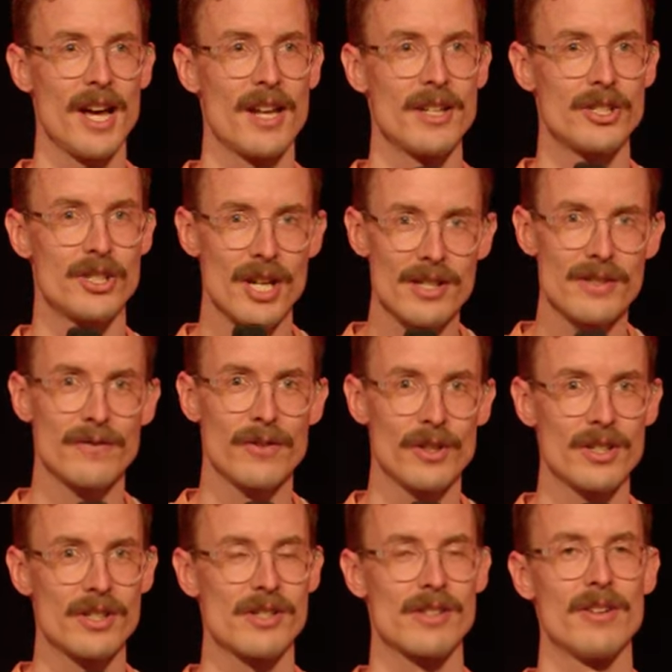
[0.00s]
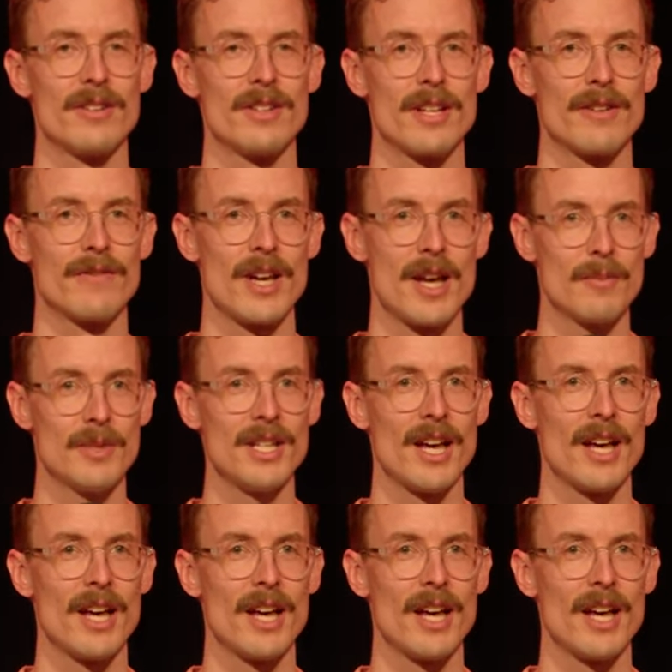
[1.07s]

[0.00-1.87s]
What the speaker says: and just focus on their family